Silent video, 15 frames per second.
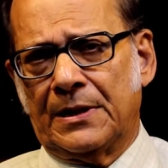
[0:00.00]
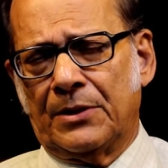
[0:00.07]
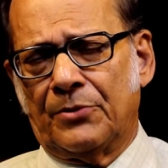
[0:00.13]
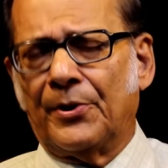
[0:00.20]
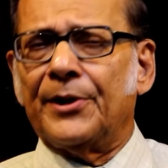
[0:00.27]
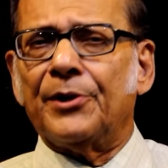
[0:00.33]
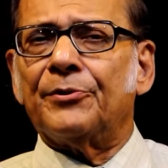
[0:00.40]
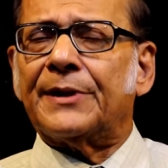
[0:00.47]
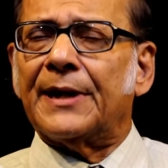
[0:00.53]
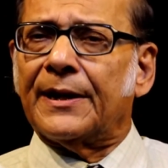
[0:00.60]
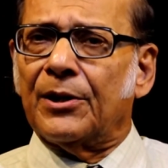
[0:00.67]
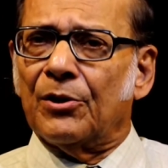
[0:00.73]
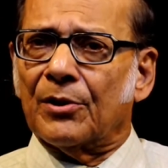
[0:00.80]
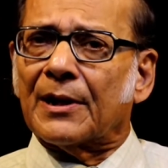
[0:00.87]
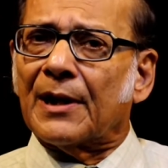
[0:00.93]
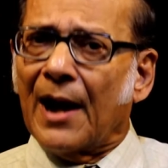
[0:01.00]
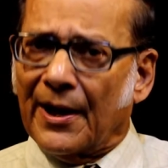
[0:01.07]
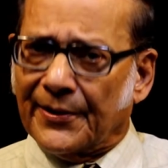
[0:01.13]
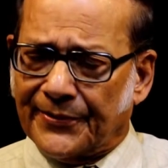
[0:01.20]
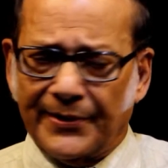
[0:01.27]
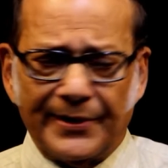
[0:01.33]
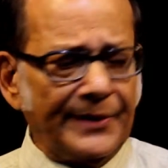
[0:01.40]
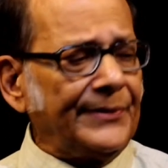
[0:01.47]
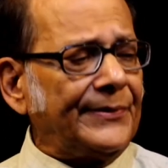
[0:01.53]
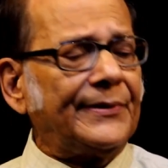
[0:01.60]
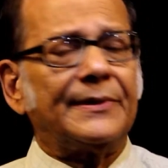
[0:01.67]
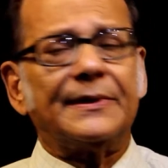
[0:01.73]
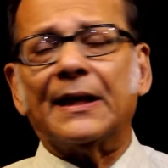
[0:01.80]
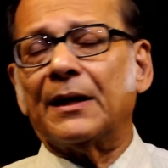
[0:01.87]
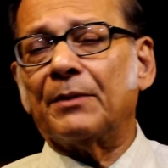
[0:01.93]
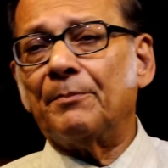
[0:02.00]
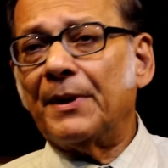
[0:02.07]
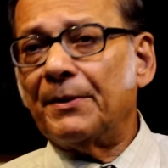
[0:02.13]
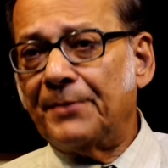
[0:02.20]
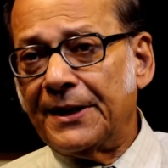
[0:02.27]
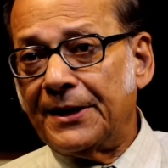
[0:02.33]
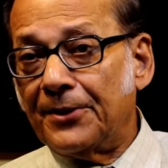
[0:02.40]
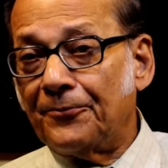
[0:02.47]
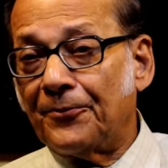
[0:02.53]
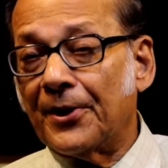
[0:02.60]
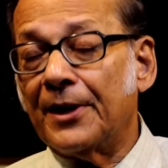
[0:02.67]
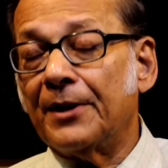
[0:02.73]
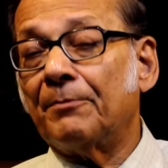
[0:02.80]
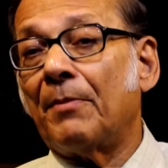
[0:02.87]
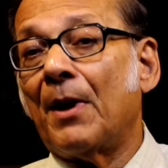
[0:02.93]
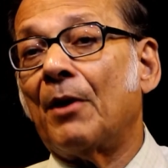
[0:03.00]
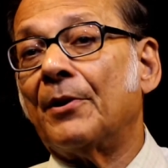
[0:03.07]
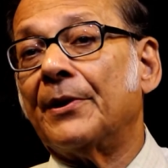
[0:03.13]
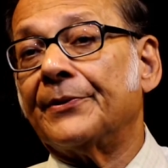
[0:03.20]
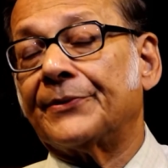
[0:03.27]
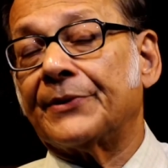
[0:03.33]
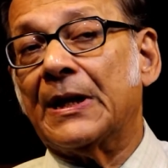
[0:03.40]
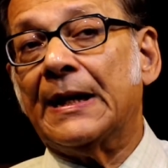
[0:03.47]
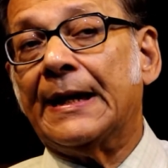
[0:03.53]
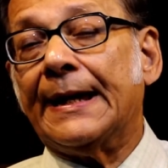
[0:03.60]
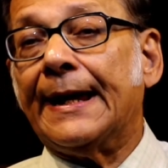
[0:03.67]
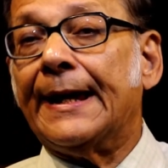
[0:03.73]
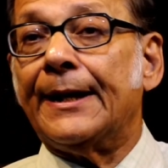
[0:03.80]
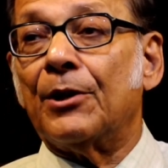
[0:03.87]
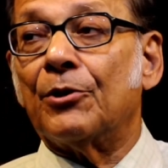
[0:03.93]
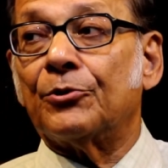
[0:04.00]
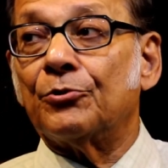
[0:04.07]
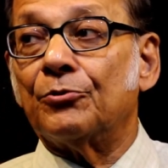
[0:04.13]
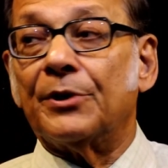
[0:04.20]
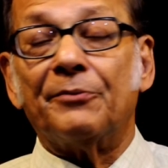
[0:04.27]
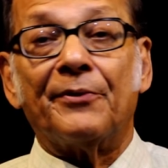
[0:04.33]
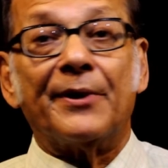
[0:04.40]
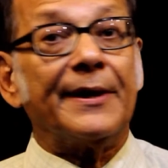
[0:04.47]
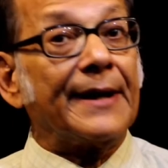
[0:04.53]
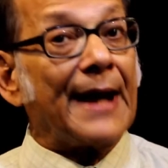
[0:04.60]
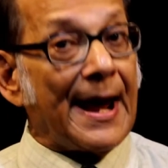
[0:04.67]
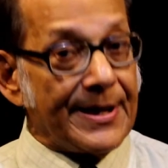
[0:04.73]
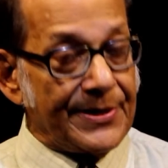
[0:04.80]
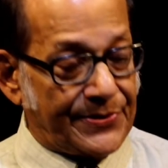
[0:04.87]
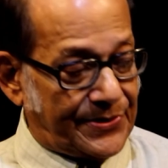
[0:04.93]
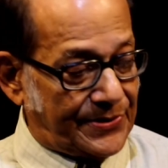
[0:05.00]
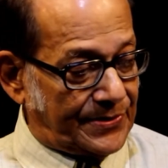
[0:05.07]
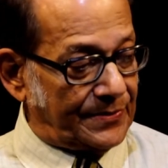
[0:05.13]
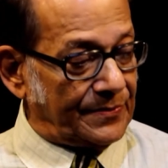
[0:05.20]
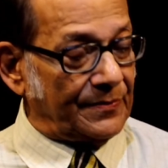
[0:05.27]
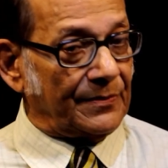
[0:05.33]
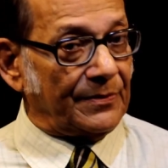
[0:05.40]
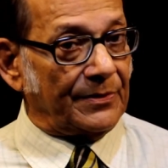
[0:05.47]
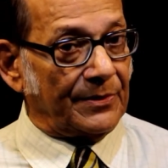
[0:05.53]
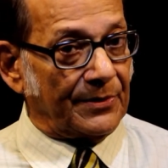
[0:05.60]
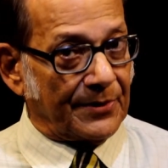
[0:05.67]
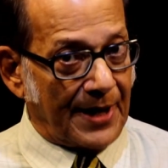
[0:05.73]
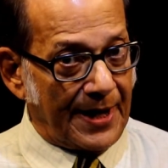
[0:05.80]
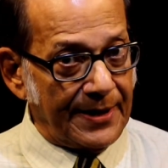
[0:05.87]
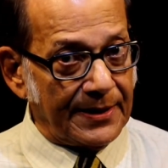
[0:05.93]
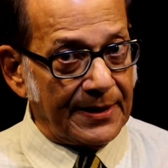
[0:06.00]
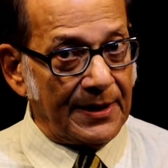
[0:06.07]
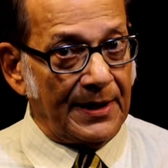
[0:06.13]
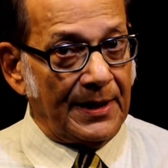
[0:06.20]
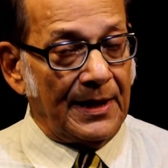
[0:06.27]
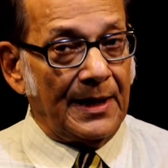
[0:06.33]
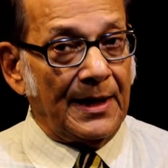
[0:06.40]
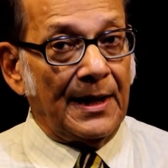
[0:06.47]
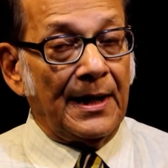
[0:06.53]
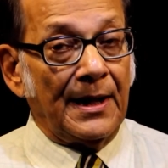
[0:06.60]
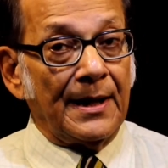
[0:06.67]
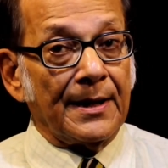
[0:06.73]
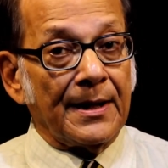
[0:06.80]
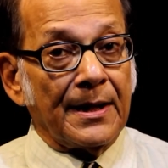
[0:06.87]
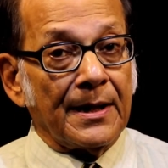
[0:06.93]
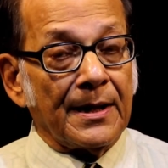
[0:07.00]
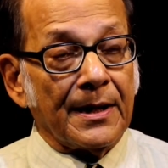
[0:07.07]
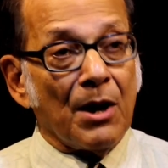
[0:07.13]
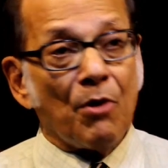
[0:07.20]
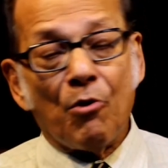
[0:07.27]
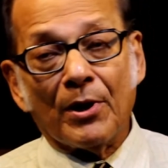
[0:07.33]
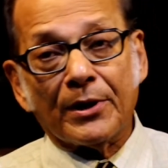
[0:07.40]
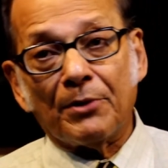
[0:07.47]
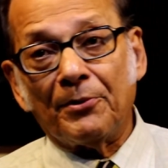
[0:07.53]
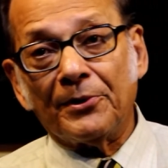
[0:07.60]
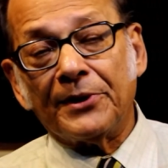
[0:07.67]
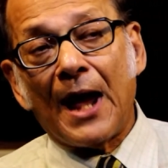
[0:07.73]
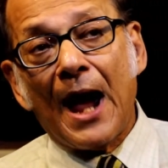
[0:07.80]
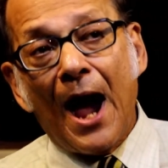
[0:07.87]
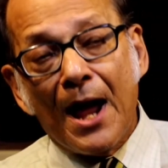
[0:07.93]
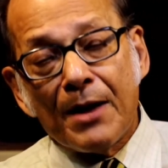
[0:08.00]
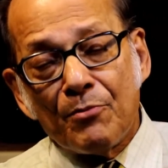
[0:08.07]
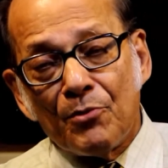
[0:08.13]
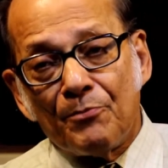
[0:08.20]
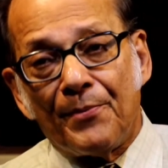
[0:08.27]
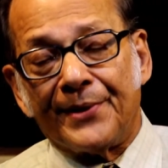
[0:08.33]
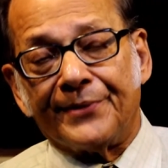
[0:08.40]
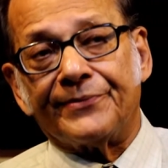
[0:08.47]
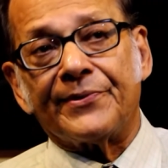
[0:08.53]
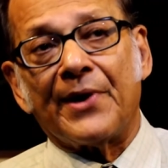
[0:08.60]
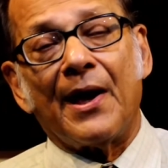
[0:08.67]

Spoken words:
When you take your glasses, there may be different powers in your two different eyes, right? Now, what about the eye movements?